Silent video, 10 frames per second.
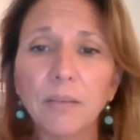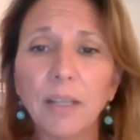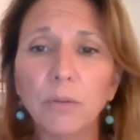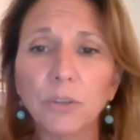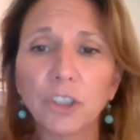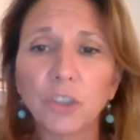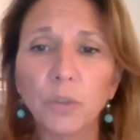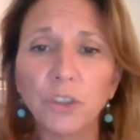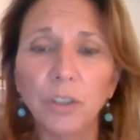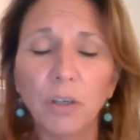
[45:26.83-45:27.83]
They were just
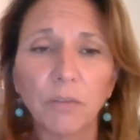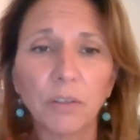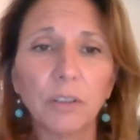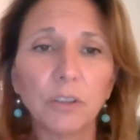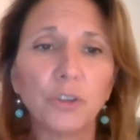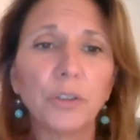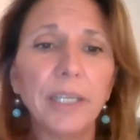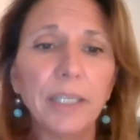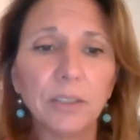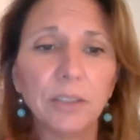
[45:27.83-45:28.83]
switching over the
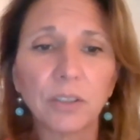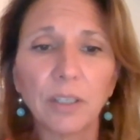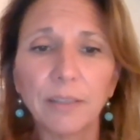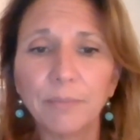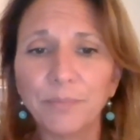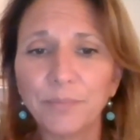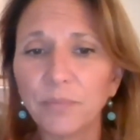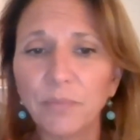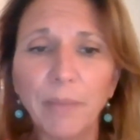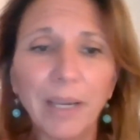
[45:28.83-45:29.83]
latrines, uh,
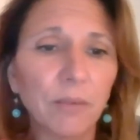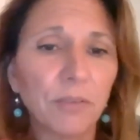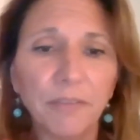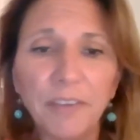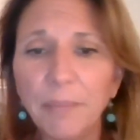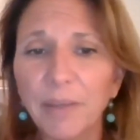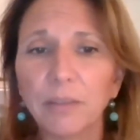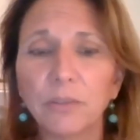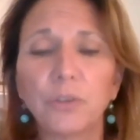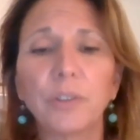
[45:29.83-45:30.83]
male to female
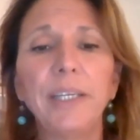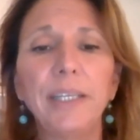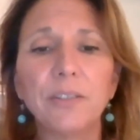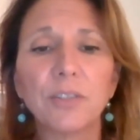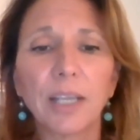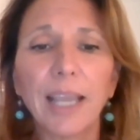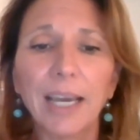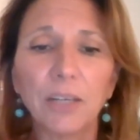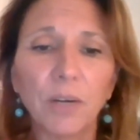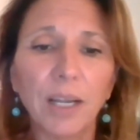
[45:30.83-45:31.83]
latrines. The
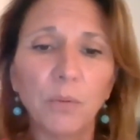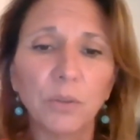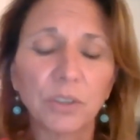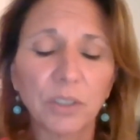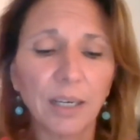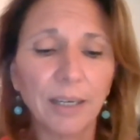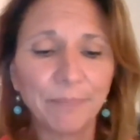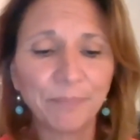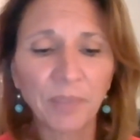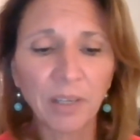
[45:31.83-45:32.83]
cadre was um,